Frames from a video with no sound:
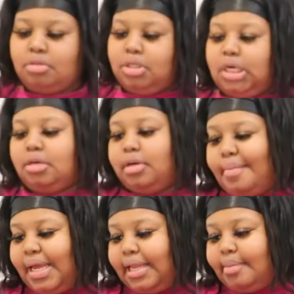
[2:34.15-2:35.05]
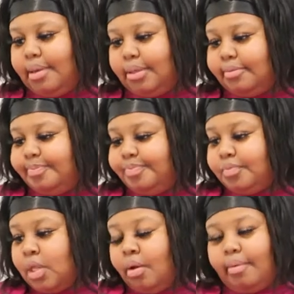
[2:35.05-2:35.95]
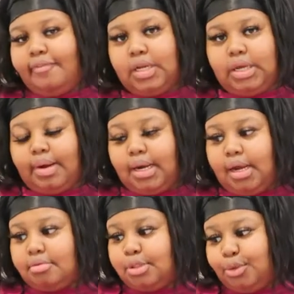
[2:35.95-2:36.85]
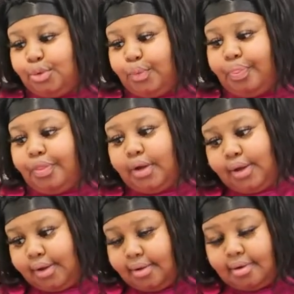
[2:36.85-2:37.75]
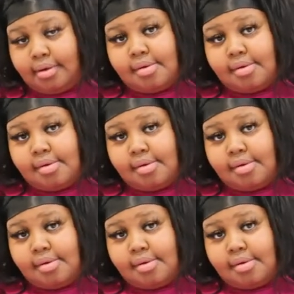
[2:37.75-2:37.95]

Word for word: Yeah, I'm in Alabama. We're finna get ready to go to the